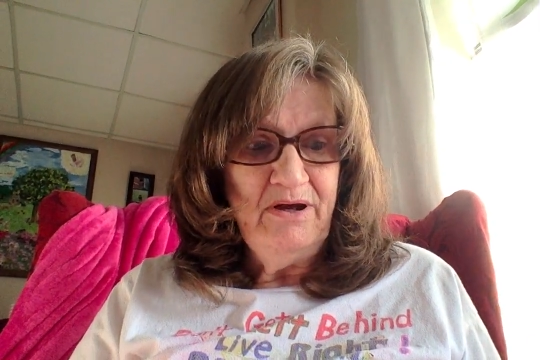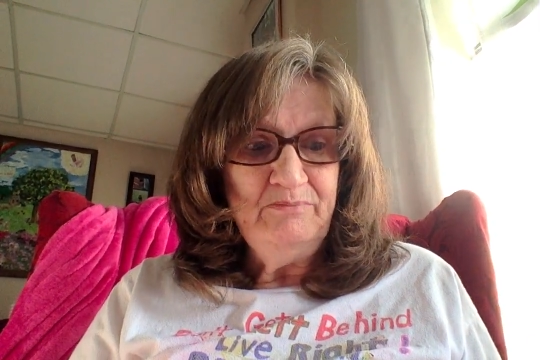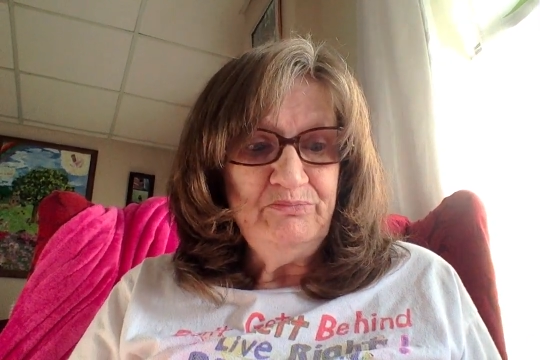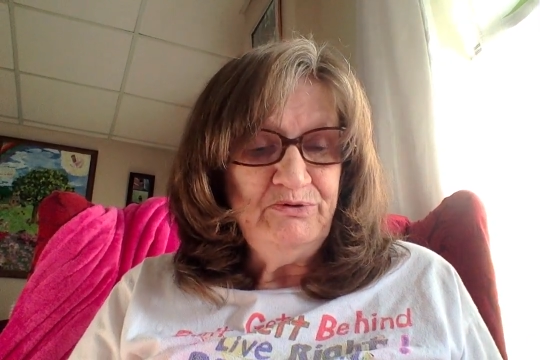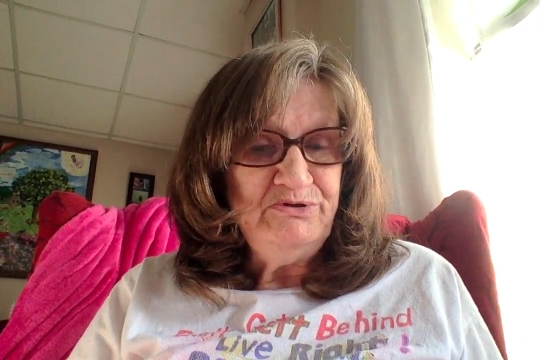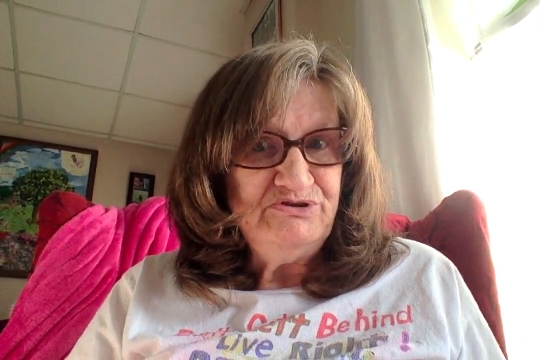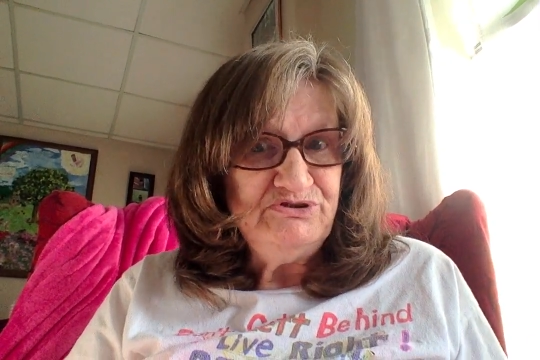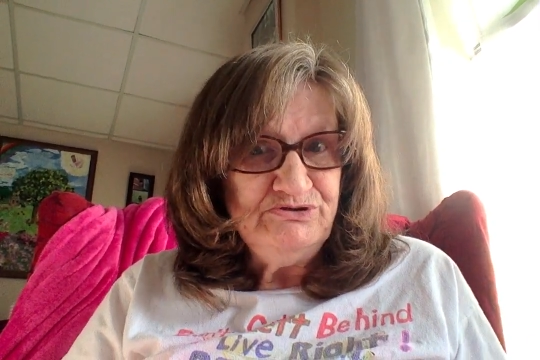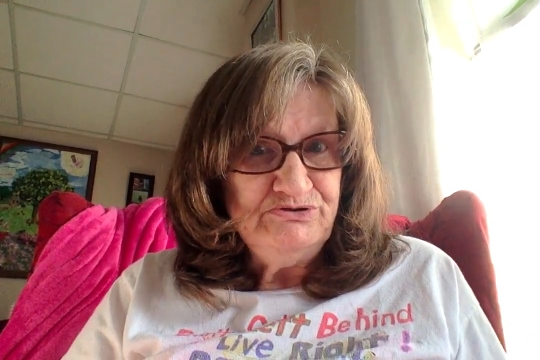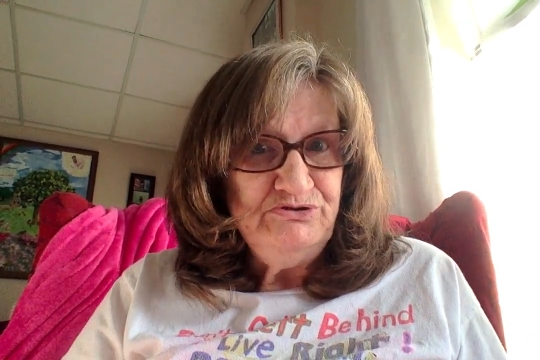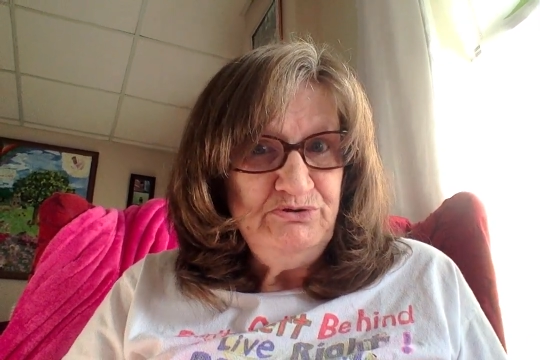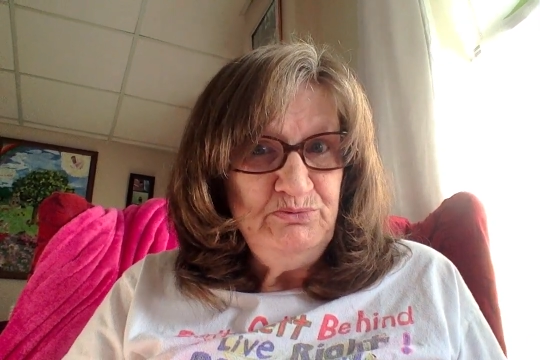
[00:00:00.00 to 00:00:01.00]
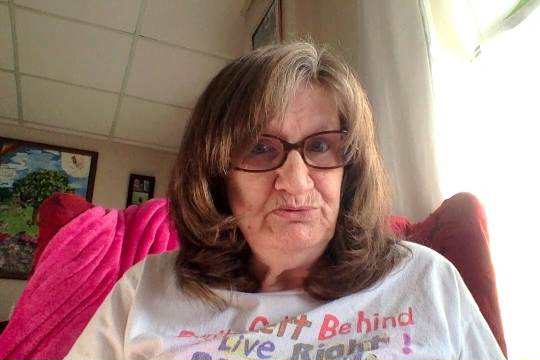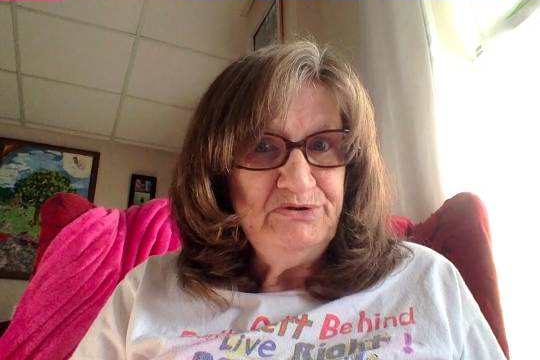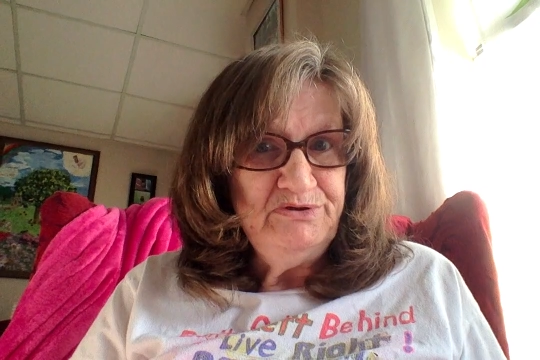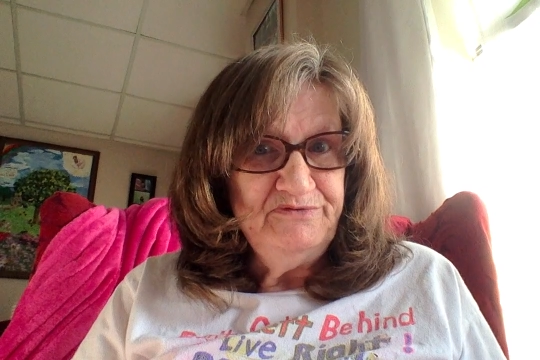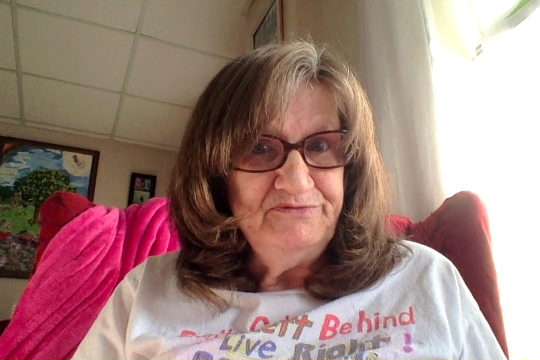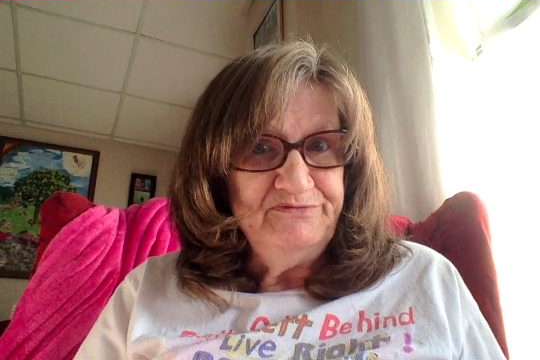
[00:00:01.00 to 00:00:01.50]
I'm pretty sure you
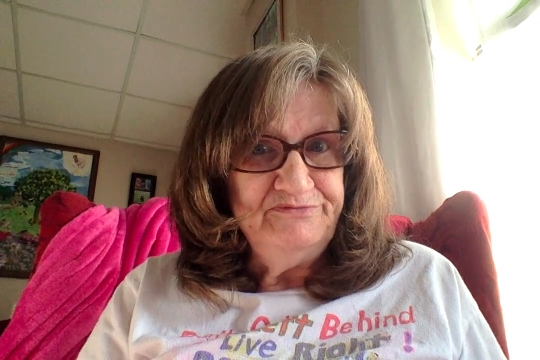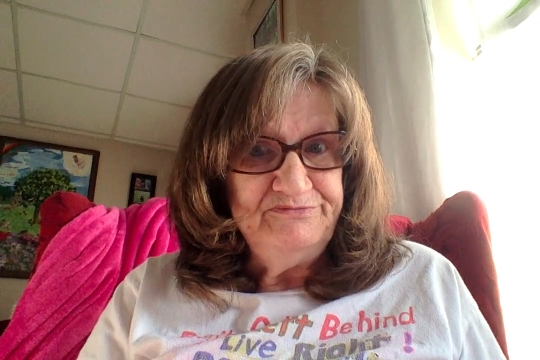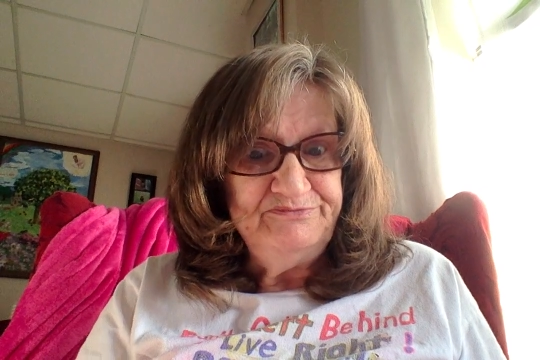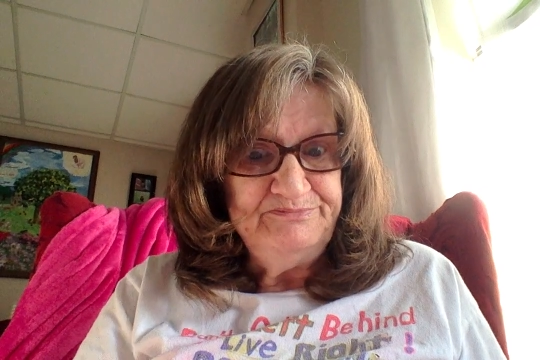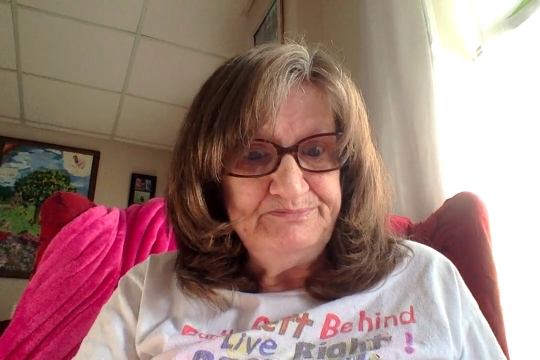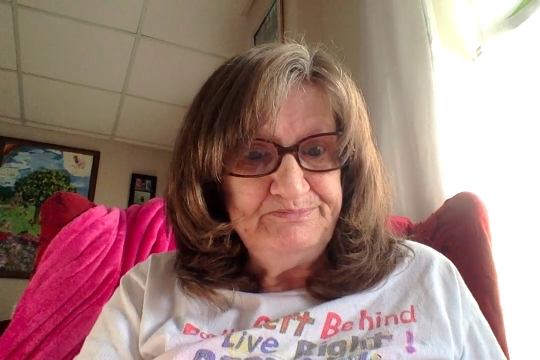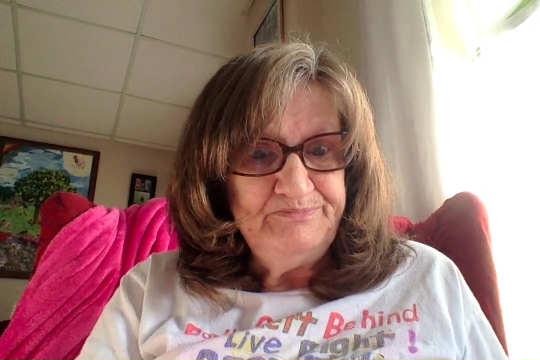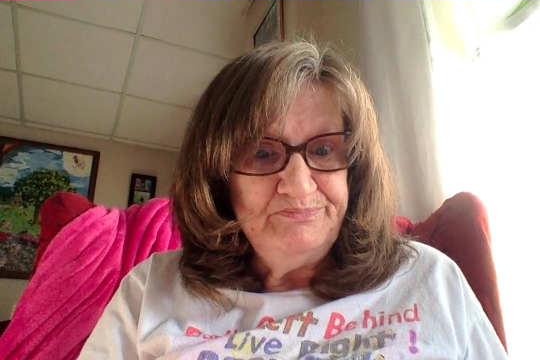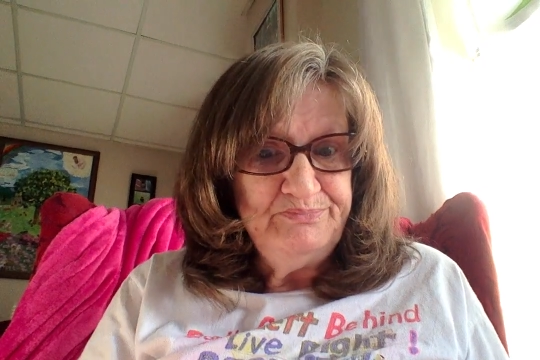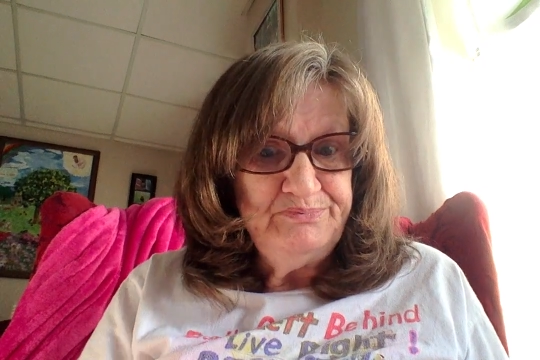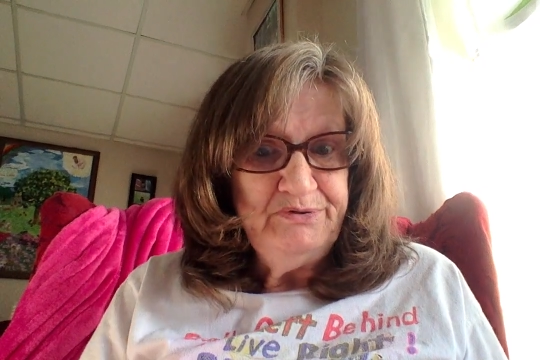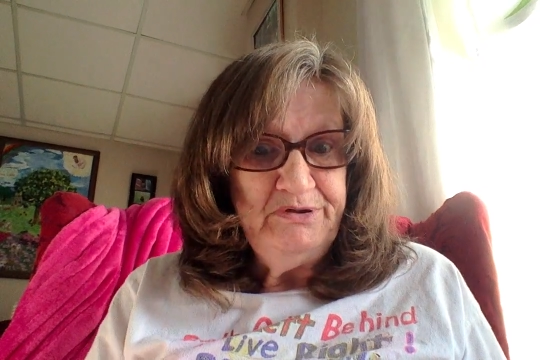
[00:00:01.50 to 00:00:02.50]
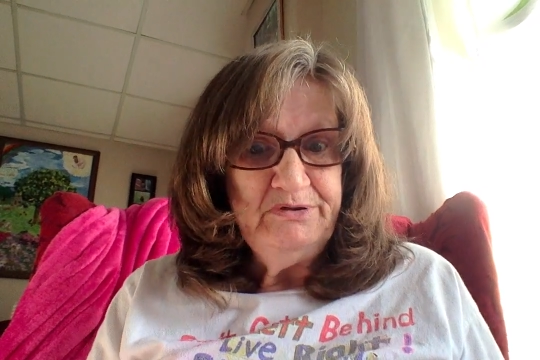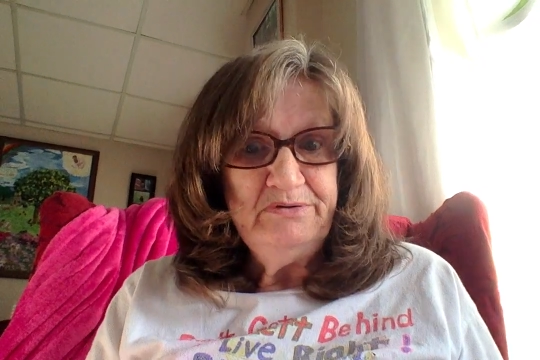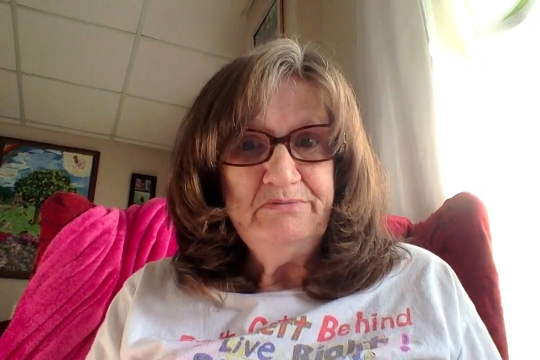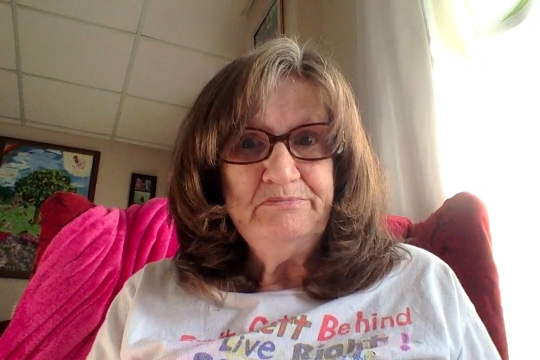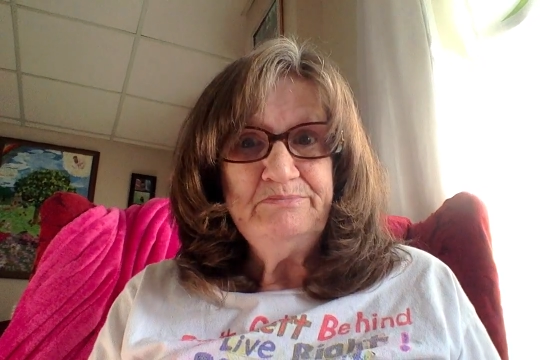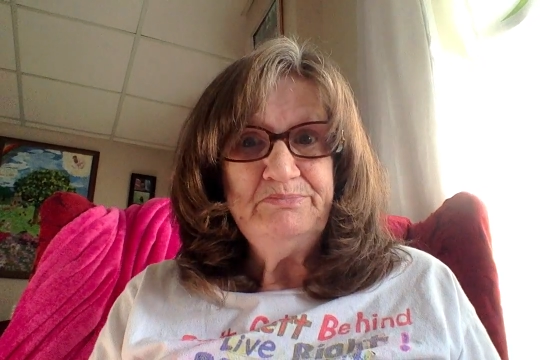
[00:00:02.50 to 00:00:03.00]
would have put it,
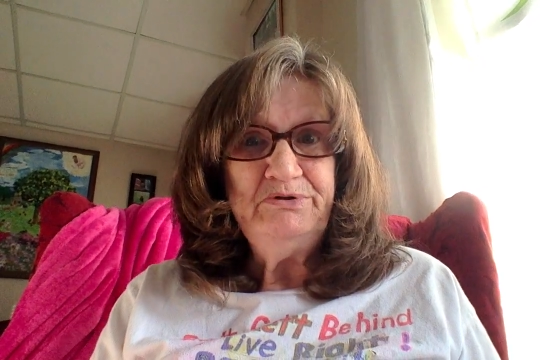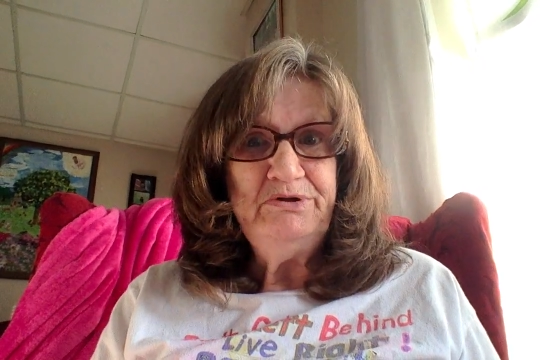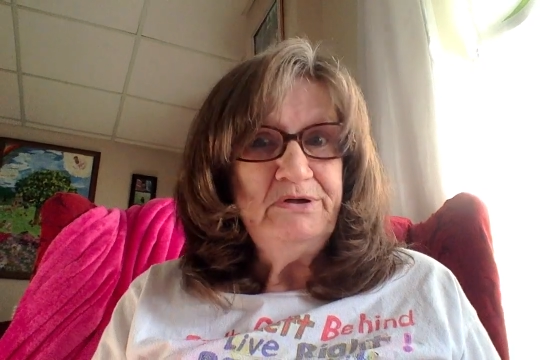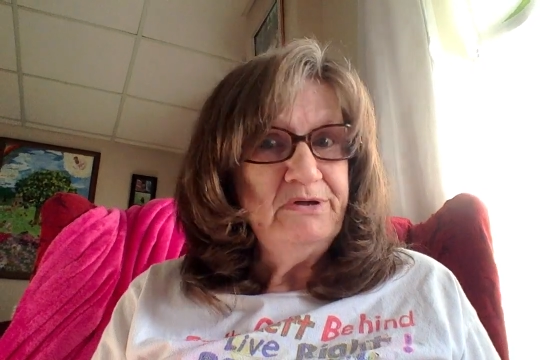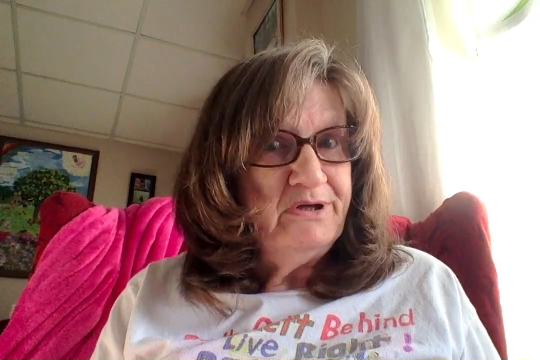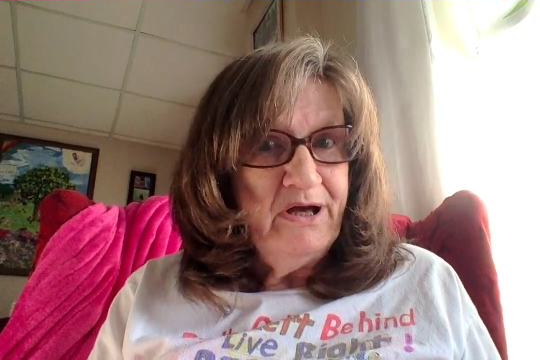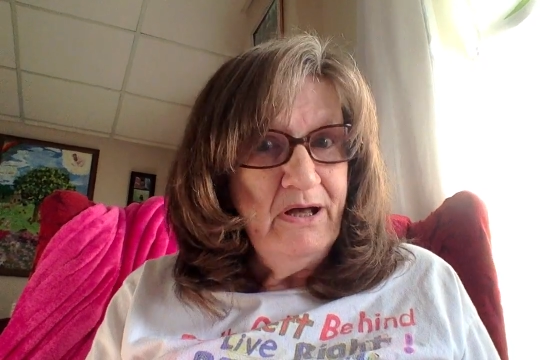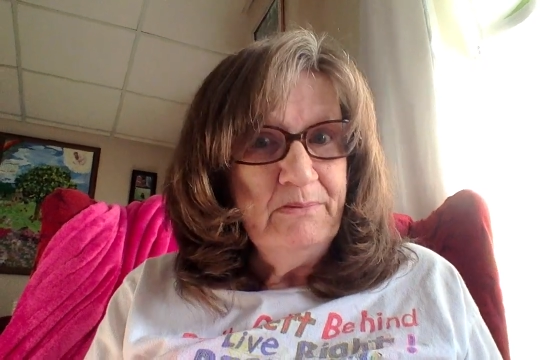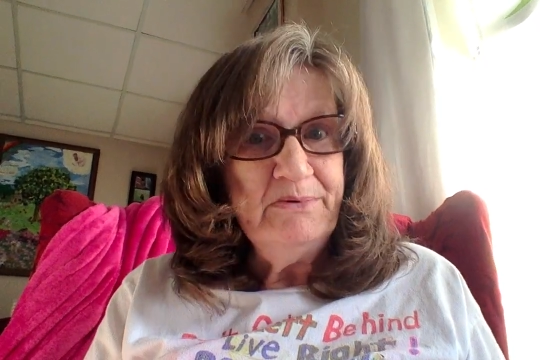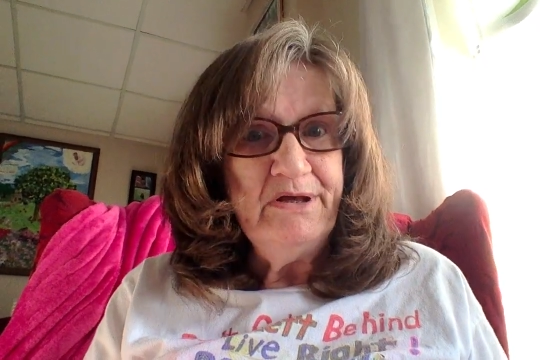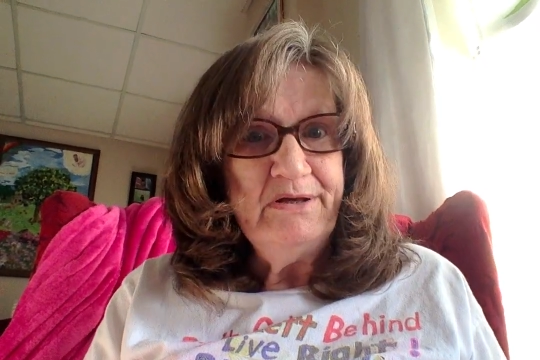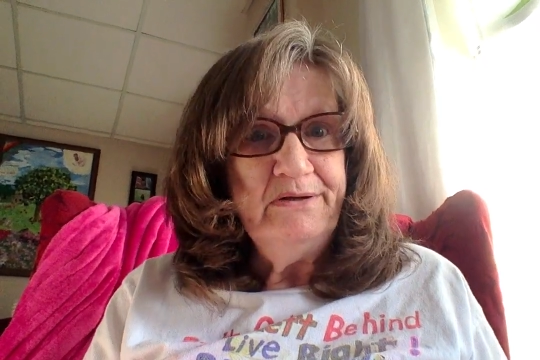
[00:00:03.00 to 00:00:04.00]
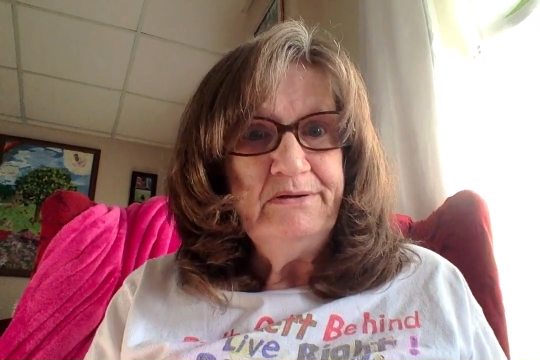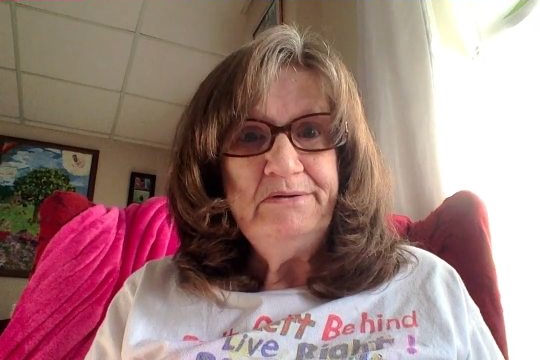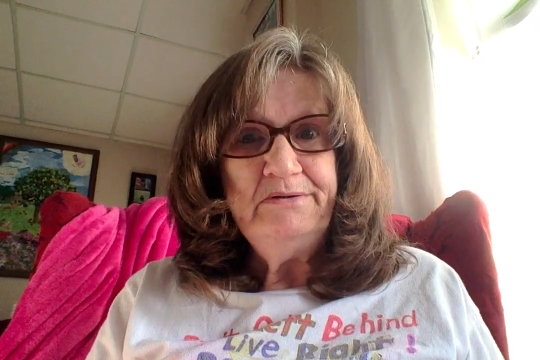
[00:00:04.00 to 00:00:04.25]
put it in a comment.